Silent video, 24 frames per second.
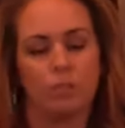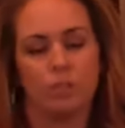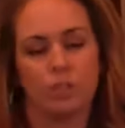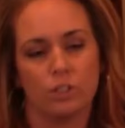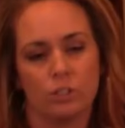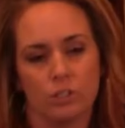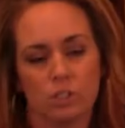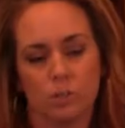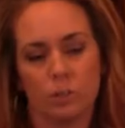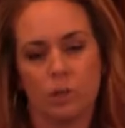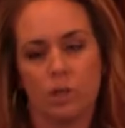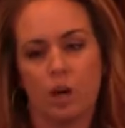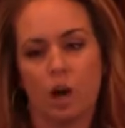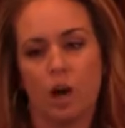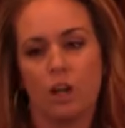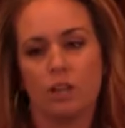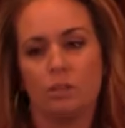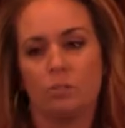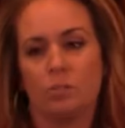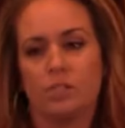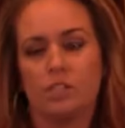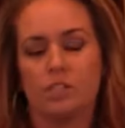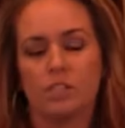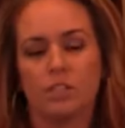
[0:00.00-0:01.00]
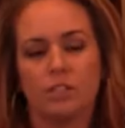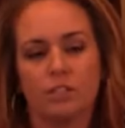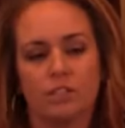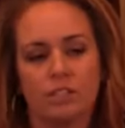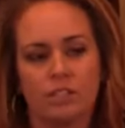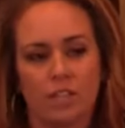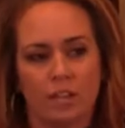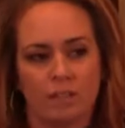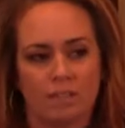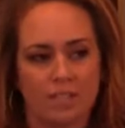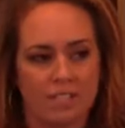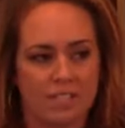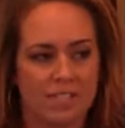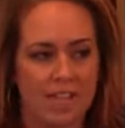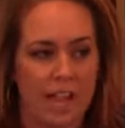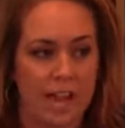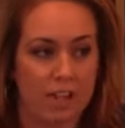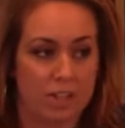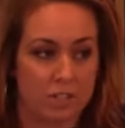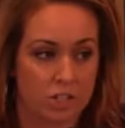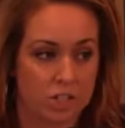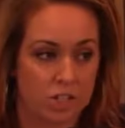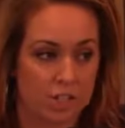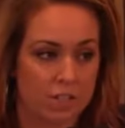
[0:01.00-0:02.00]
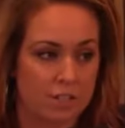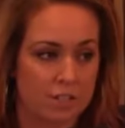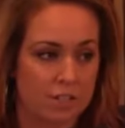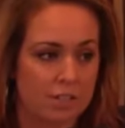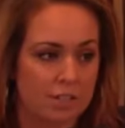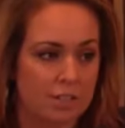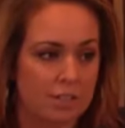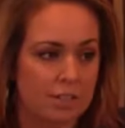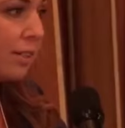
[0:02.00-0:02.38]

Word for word: what used to be called a material safety data sheet.